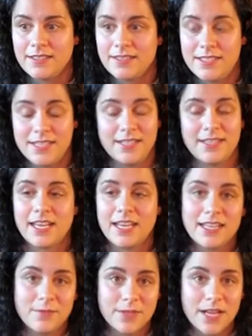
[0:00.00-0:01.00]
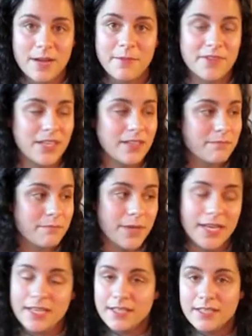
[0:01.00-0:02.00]
didn't think anything would come of it,
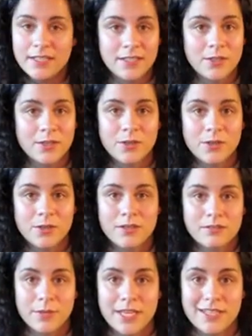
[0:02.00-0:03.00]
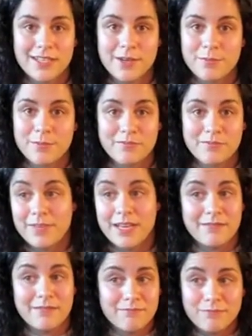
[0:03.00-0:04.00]
but we ended up
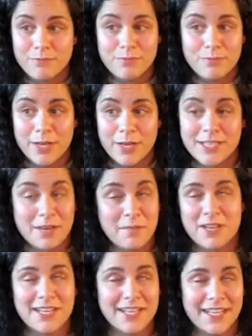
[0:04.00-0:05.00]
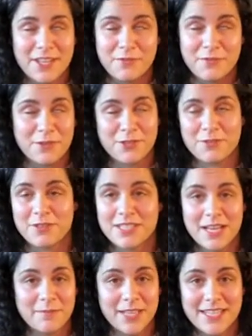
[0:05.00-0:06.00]
ended up working together for a short
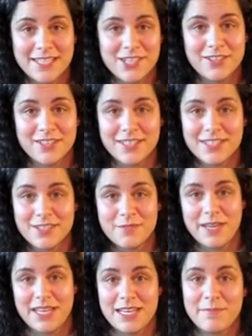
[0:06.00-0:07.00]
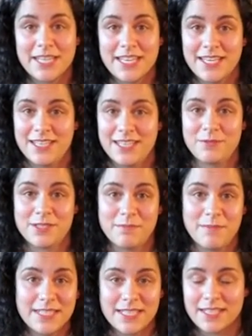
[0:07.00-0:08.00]
time last year until the pandemic hit, and it was
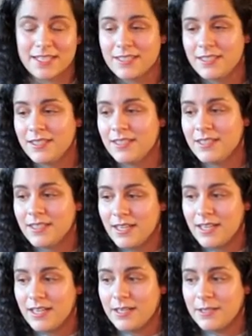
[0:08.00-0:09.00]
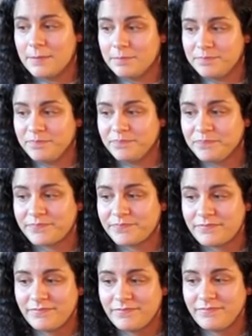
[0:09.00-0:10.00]
amazing. Um,
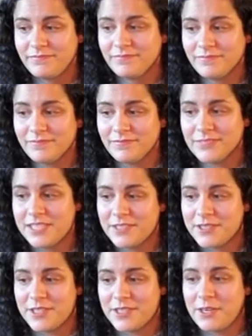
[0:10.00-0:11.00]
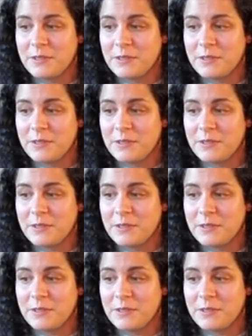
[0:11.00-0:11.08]
so